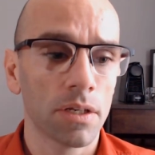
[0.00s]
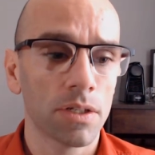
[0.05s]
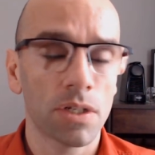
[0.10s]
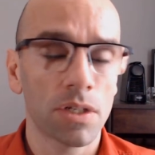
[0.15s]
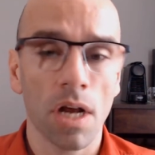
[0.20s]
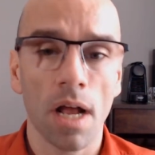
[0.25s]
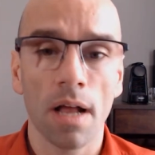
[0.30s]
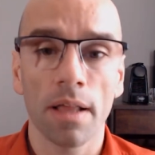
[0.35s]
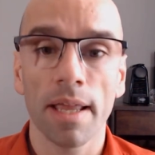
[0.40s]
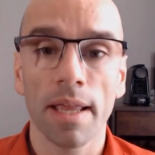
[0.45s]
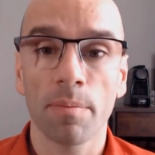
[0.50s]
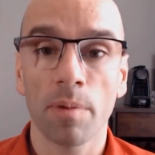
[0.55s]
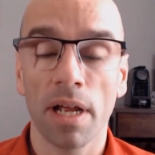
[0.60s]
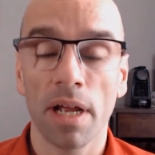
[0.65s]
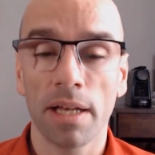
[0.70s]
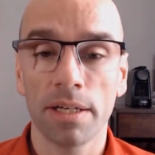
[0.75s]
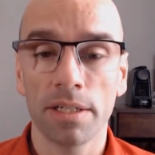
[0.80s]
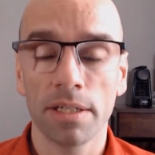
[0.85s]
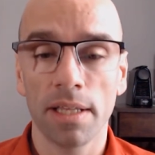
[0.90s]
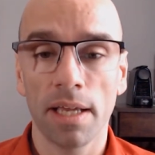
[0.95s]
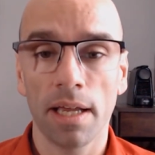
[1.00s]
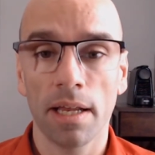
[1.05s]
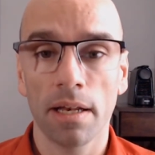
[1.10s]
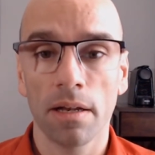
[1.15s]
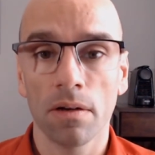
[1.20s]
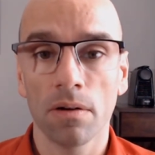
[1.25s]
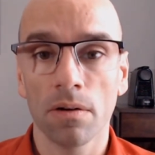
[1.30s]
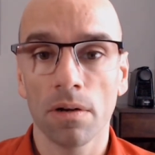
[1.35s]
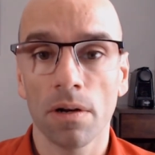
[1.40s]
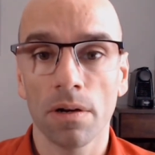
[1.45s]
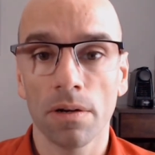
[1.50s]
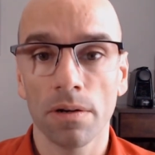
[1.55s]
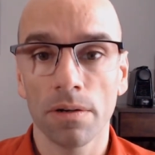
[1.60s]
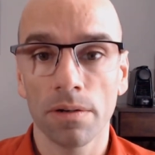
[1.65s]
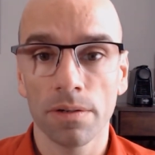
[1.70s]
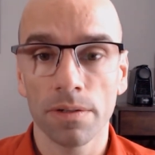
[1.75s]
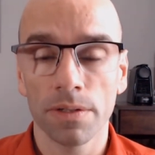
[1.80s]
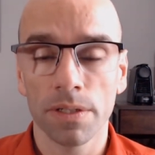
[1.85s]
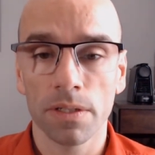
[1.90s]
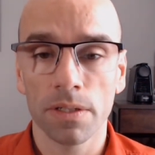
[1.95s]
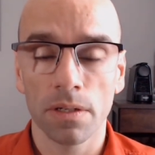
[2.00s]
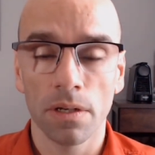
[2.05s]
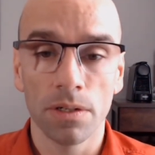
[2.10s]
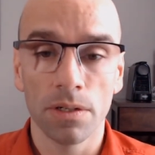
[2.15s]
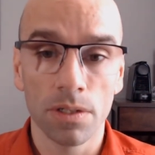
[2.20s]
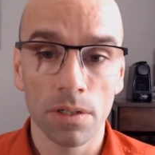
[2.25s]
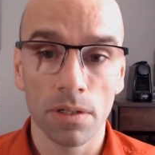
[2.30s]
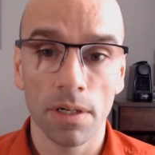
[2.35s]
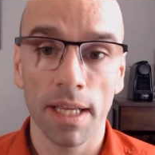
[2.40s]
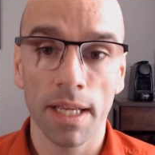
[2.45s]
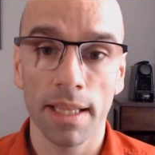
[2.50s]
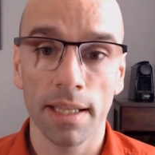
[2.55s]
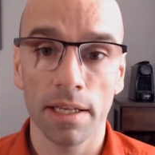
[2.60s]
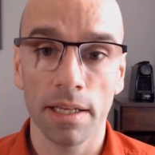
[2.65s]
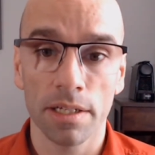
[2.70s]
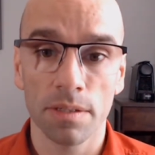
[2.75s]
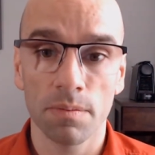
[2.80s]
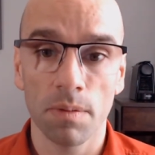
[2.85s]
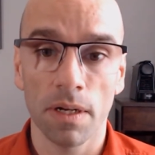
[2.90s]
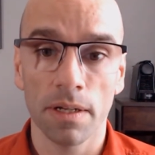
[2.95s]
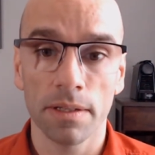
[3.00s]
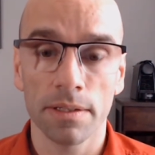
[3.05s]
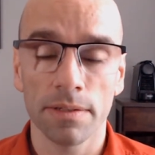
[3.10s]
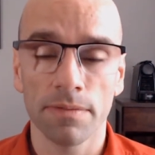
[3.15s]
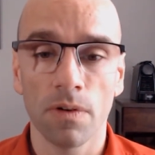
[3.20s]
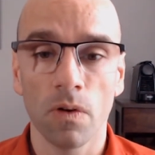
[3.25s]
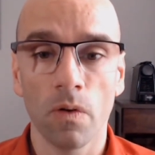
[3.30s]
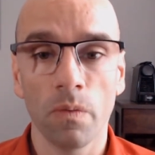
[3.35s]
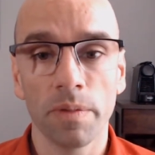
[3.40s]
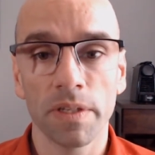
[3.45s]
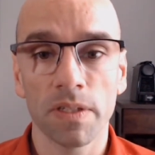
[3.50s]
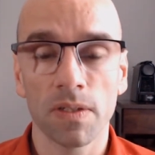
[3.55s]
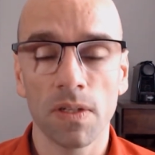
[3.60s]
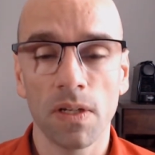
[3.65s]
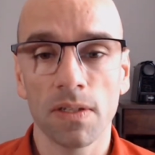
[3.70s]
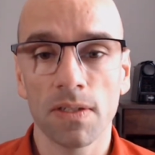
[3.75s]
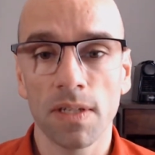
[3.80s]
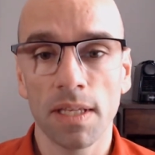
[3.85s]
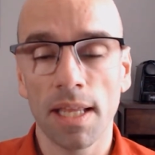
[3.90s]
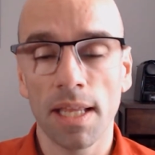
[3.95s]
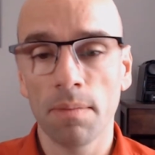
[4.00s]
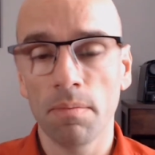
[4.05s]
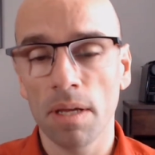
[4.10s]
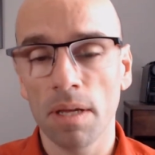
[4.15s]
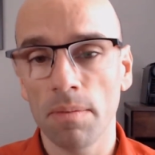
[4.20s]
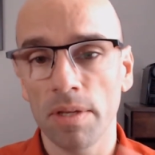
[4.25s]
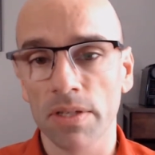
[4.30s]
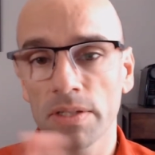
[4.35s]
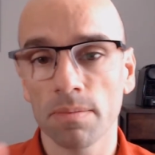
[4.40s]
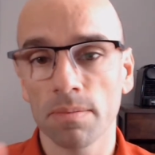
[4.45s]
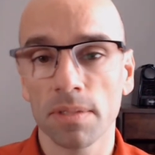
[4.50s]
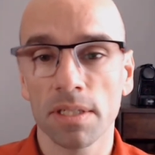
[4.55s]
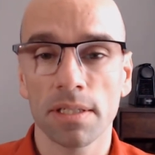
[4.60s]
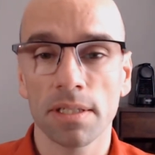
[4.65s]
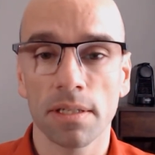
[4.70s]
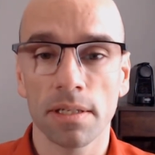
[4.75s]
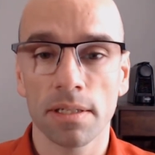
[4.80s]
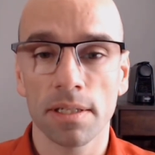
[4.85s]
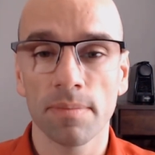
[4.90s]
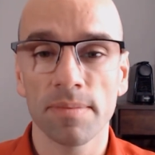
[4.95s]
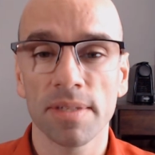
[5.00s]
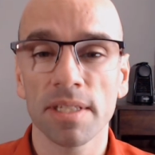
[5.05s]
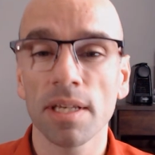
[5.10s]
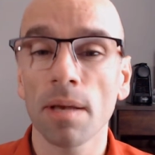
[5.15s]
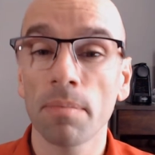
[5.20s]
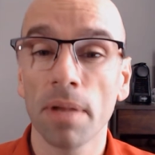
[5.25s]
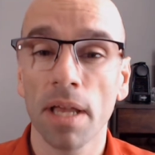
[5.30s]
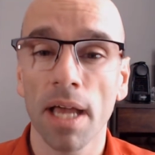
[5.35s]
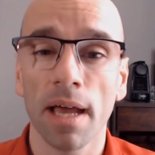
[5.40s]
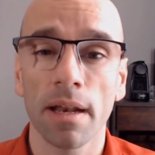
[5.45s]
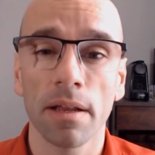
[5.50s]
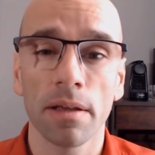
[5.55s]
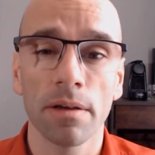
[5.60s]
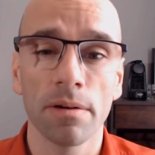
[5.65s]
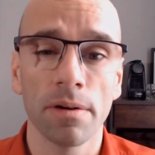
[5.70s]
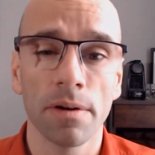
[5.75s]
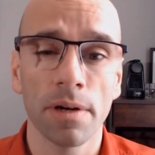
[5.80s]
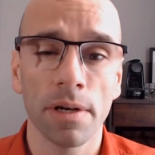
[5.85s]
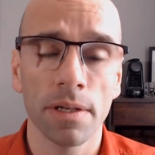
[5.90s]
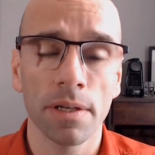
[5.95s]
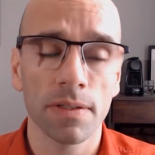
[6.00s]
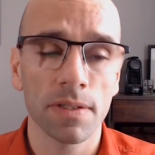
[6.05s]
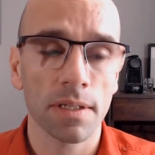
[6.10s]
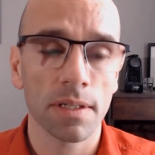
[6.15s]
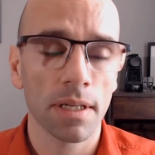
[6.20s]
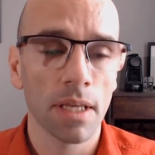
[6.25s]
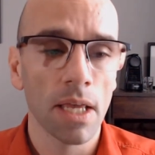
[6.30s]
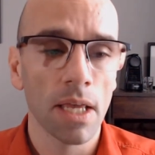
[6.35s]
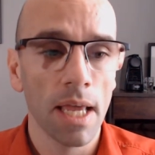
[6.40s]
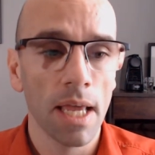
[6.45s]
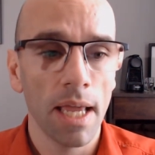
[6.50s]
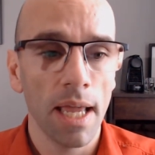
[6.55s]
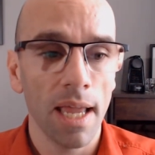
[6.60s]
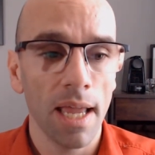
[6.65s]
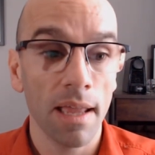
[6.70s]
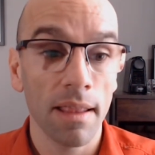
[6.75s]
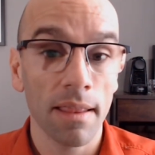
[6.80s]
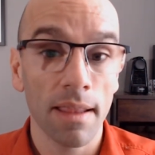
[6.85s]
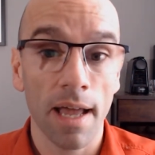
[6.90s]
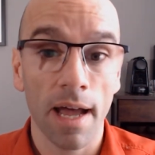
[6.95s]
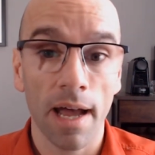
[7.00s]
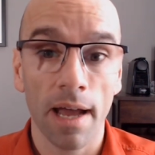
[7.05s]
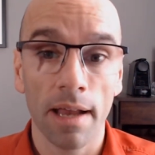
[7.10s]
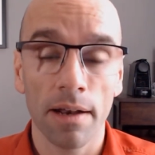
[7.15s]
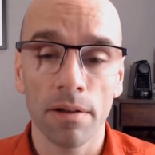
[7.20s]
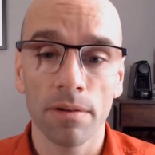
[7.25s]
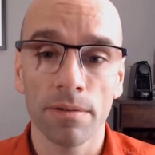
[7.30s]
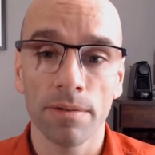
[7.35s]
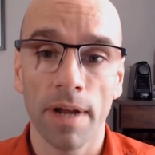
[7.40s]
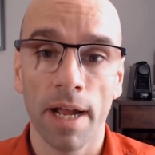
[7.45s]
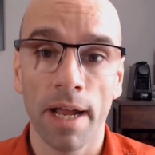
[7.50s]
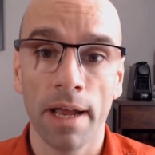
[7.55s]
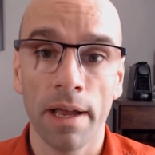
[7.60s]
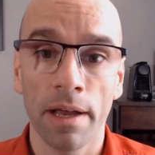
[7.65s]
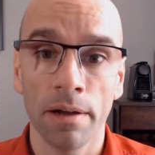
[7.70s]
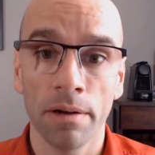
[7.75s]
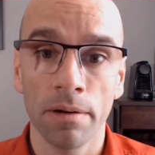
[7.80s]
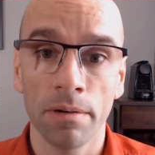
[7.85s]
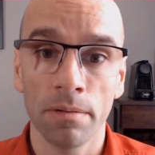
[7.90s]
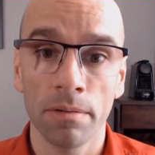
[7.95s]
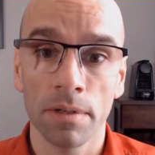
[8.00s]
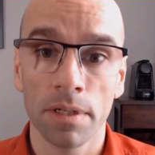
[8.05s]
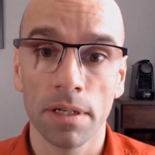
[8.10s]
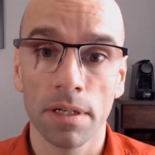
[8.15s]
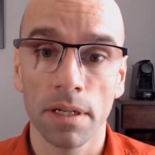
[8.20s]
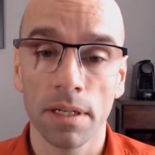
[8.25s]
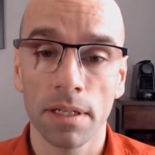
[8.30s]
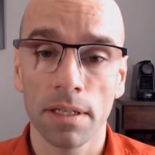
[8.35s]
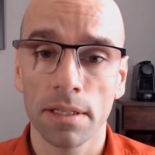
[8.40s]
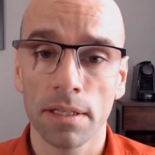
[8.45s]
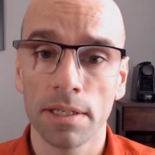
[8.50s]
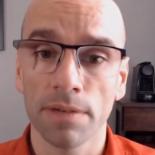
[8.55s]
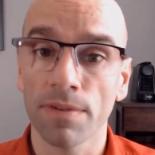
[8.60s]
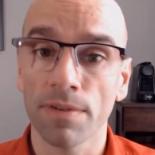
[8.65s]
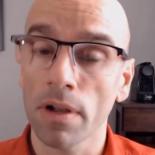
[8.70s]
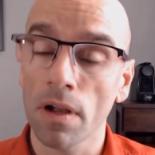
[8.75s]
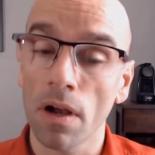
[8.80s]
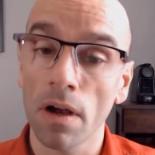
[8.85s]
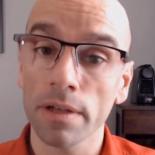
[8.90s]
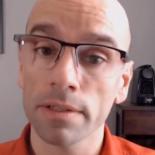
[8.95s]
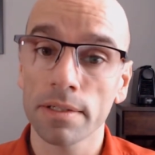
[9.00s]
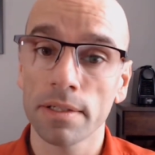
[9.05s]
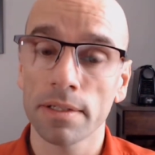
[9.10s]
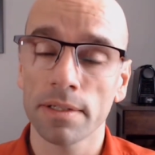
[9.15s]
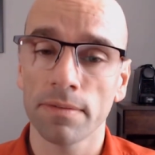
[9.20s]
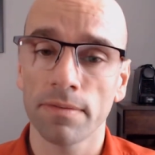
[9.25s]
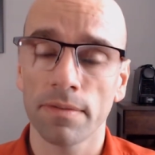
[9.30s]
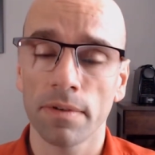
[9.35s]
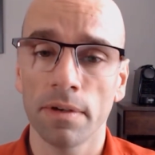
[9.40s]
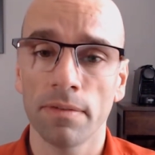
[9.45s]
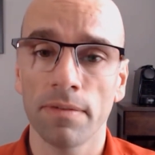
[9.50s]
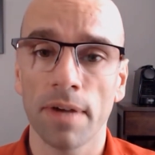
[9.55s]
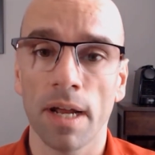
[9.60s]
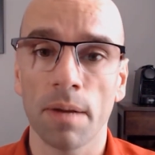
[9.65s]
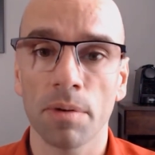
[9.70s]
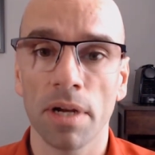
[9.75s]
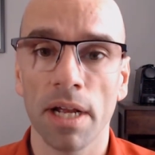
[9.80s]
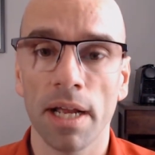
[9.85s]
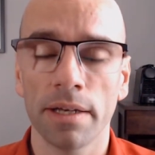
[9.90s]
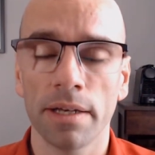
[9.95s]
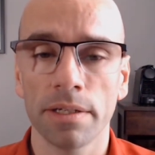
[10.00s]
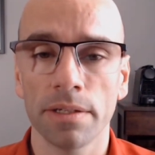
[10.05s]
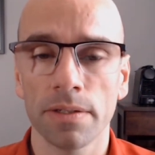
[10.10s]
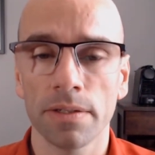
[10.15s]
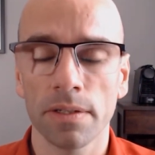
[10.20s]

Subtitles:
child apprehension that occurs during the experience of homelessness, and then maybe some subcategories in that around different causes of apprehension.